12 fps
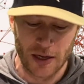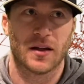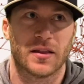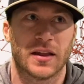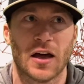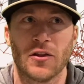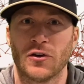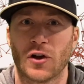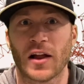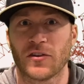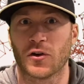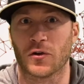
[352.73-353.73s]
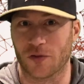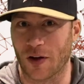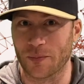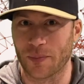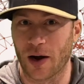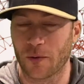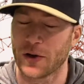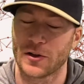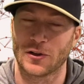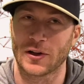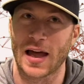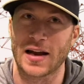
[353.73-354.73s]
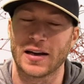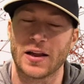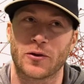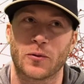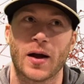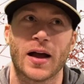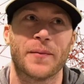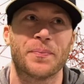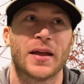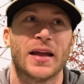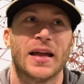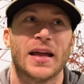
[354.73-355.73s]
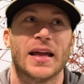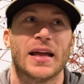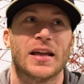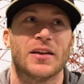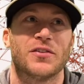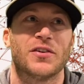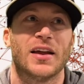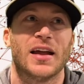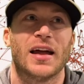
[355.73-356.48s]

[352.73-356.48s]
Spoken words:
The other not so fun part, we can look at it either way, is